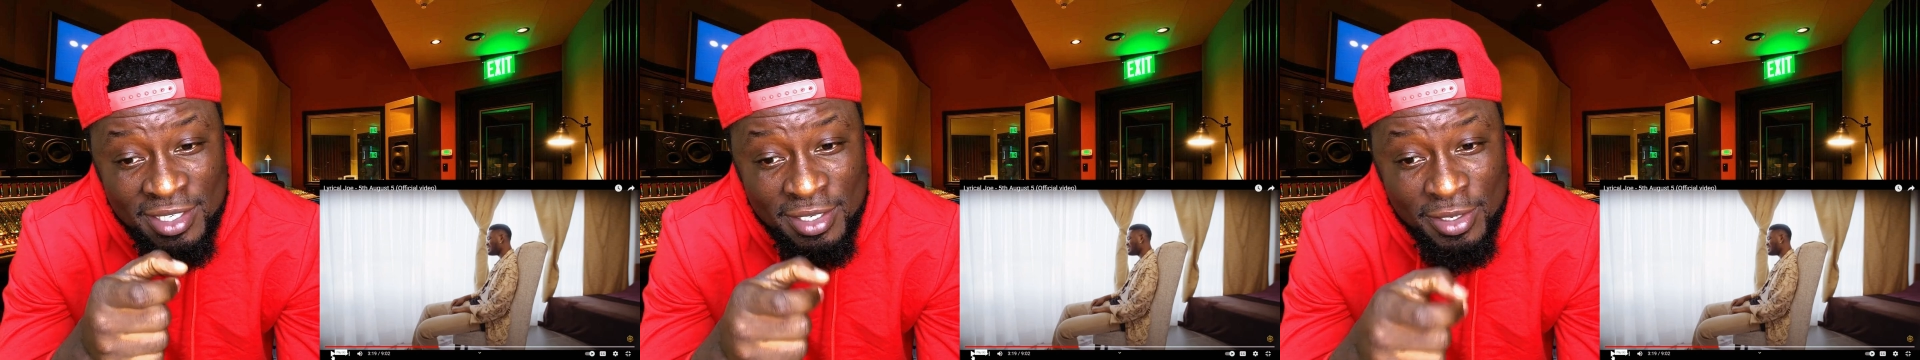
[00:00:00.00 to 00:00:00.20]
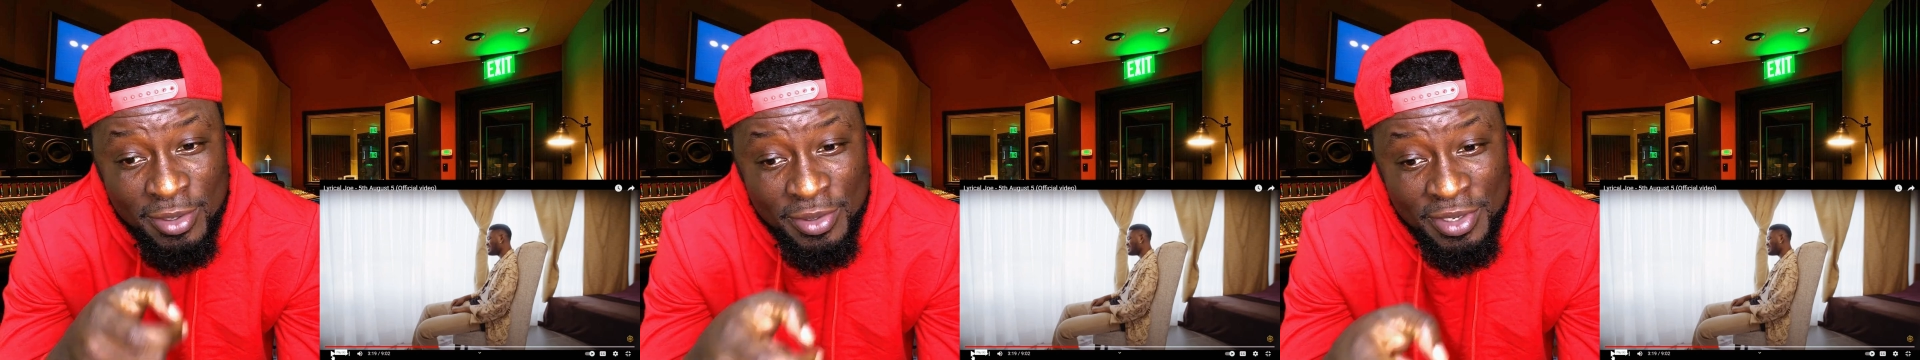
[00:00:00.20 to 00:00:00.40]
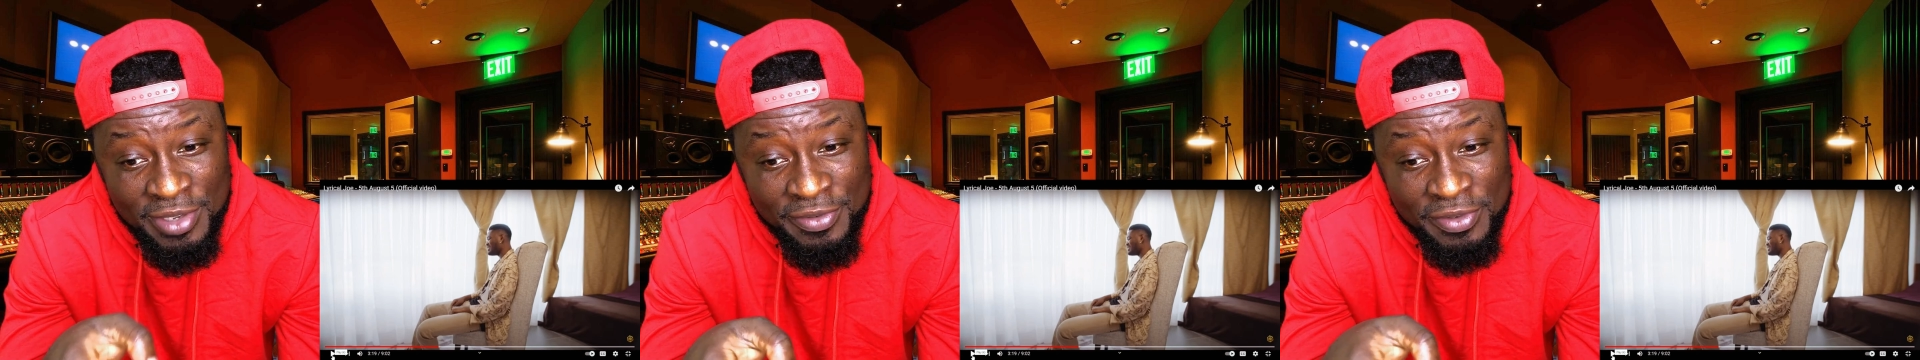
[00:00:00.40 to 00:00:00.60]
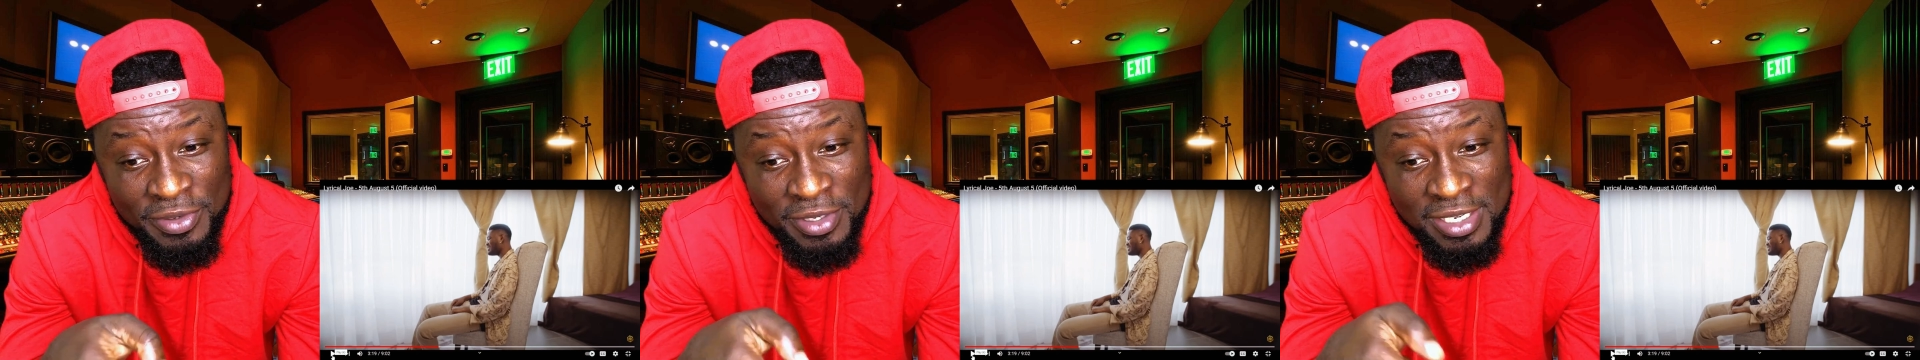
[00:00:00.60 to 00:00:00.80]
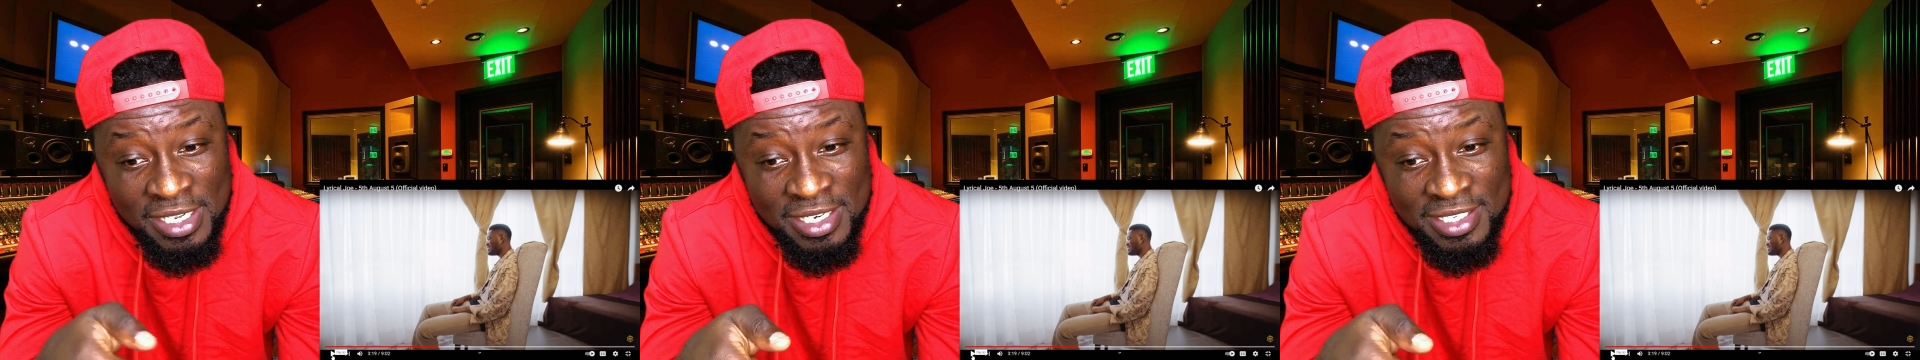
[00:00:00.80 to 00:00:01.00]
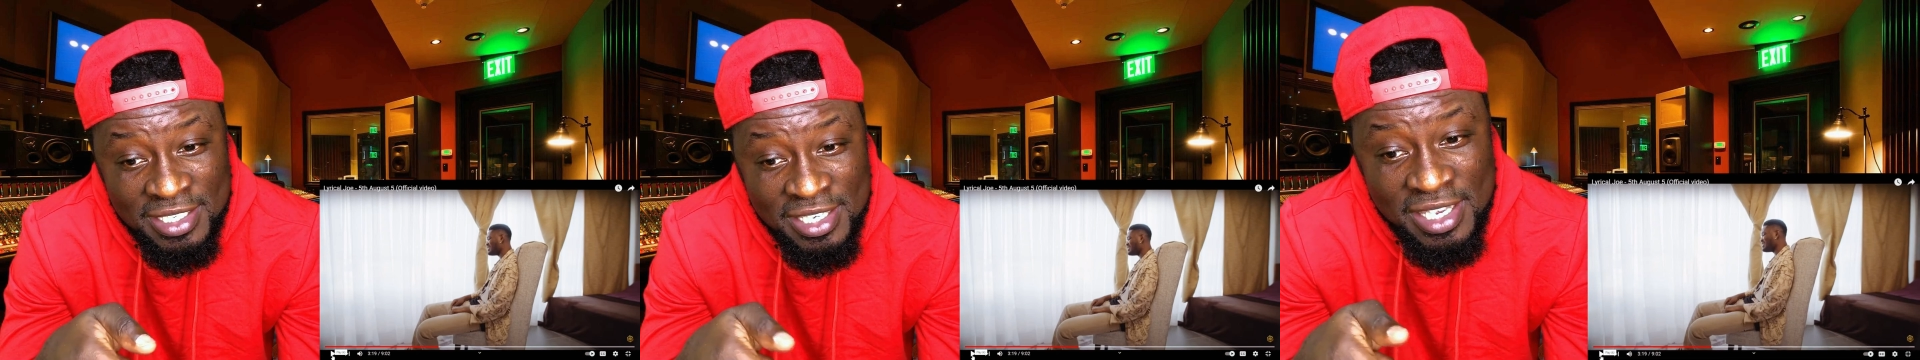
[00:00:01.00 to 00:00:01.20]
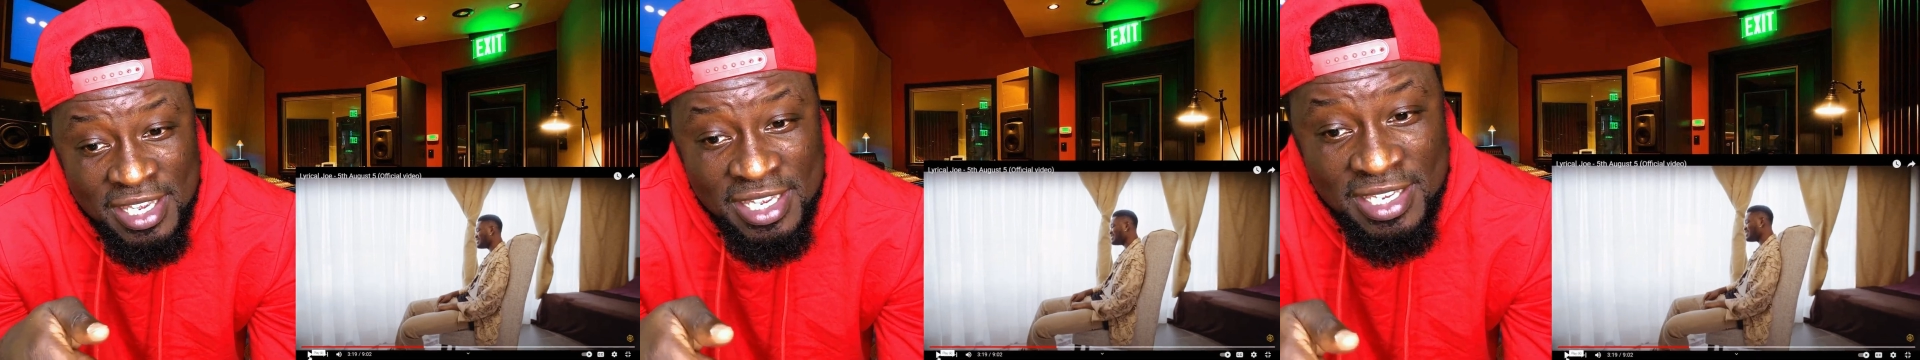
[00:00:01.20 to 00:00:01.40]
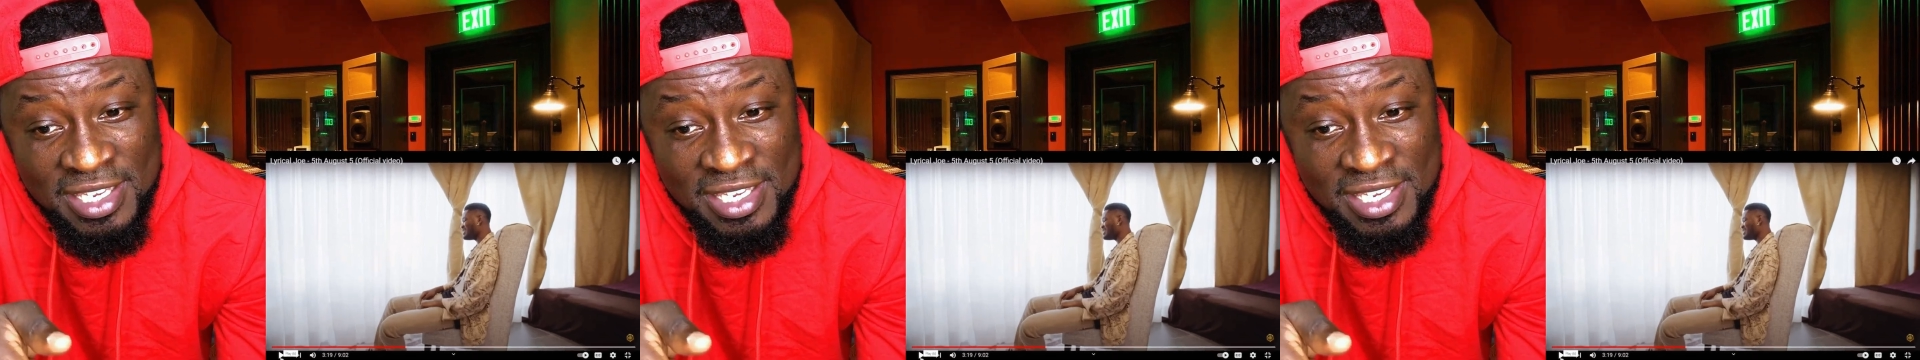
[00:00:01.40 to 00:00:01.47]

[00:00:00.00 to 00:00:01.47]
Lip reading: Now, if you can see